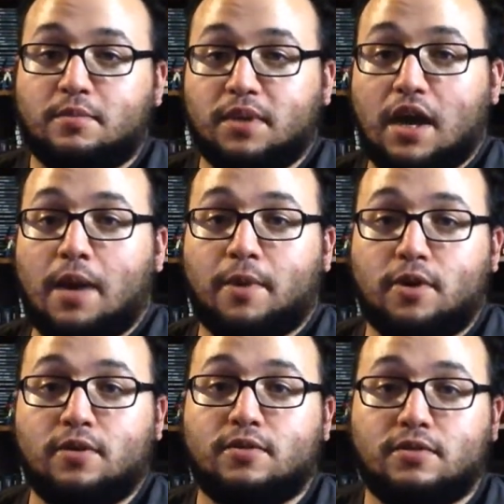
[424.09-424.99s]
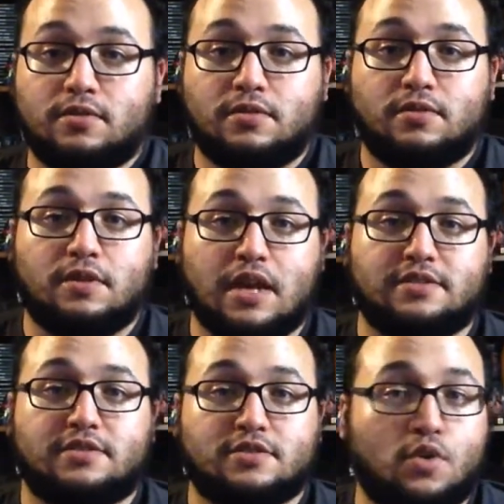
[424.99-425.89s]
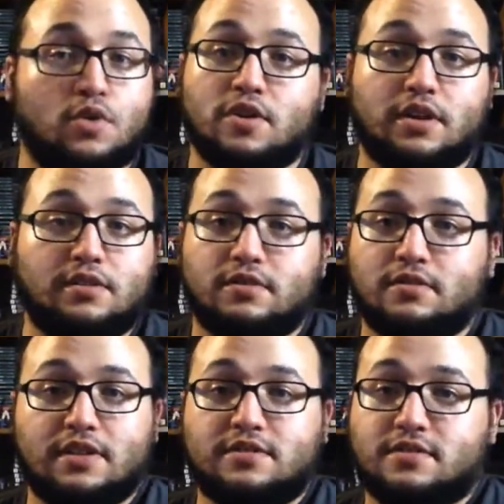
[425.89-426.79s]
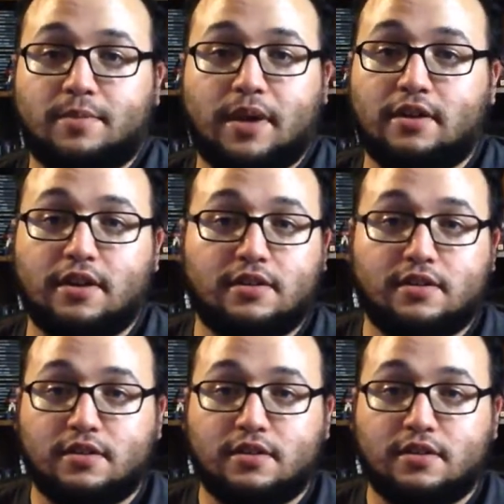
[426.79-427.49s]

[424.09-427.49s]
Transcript: Miamo S. Cory. That's about it.